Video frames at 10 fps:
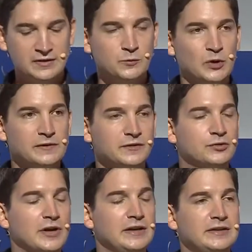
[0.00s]
we have
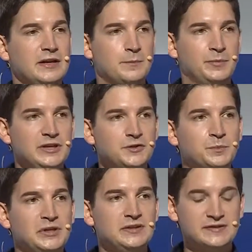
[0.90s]
created a
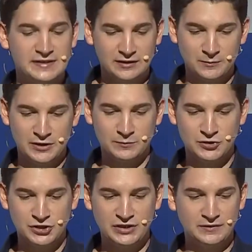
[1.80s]
B2B settlement
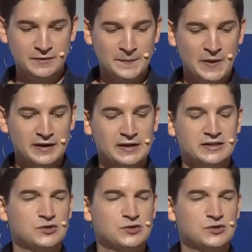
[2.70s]
machine that is